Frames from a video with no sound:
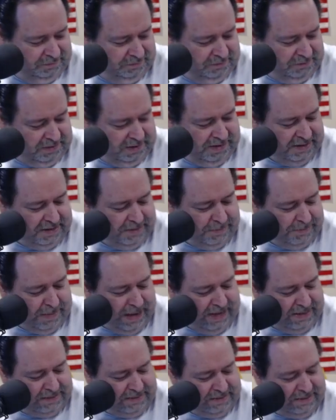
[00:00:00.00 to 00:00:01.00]
She is the
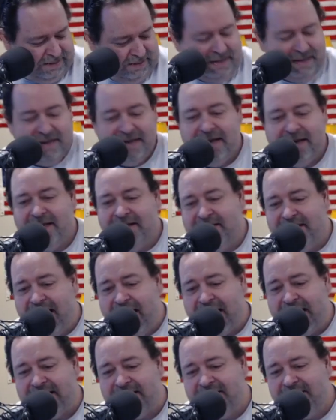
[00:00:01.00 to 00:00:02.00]
best.
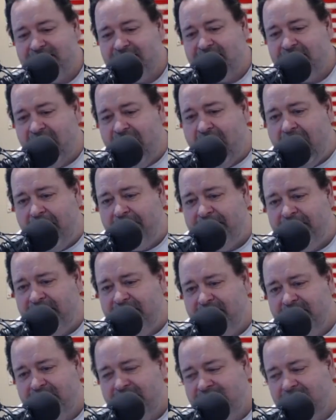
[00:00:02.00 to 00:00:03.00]
I
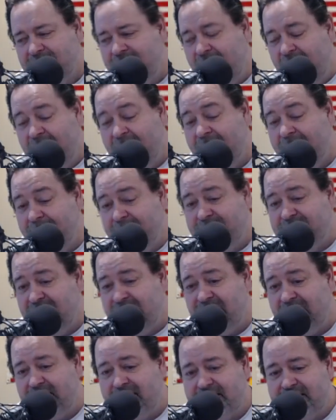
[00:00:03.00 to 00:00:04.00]
mean, I am
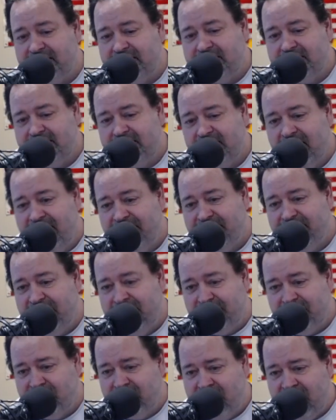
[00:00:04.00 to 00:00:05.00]
jealous. I've
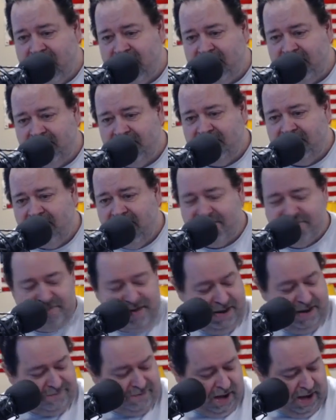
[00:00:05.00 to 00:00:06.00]
never done it. I've
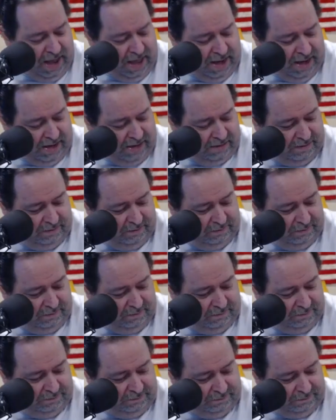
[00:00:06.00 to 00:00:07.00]
never had it.
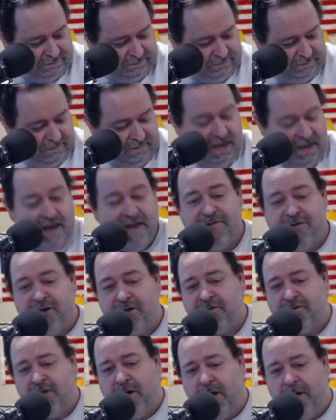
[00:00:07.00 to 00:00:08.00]

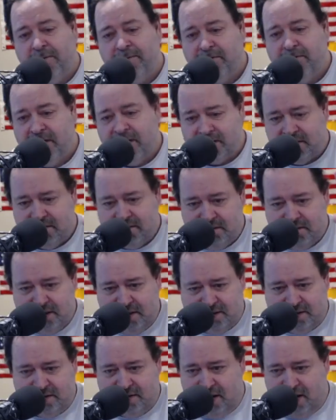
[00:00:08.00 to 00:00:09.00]
First of all, let's
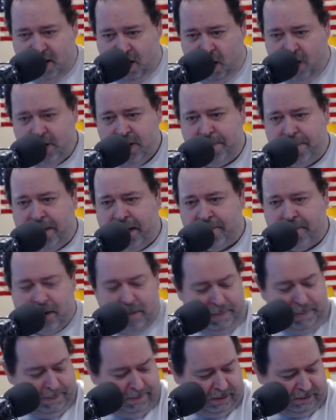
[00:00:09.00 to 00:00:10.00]
all you peanut butter
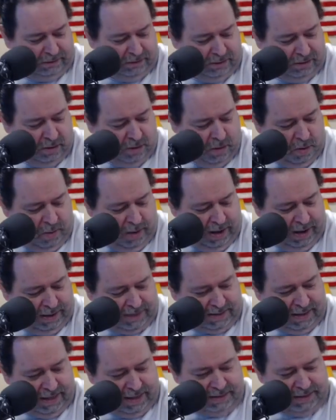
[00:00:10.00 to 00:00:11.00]
people out there, don't go away because
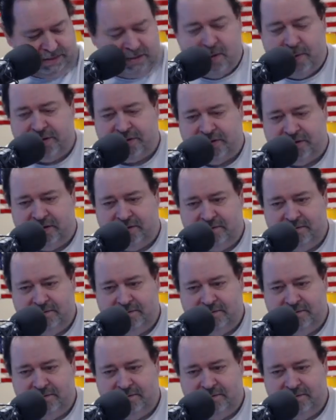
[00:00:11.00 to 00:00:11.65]
I got to ask a question.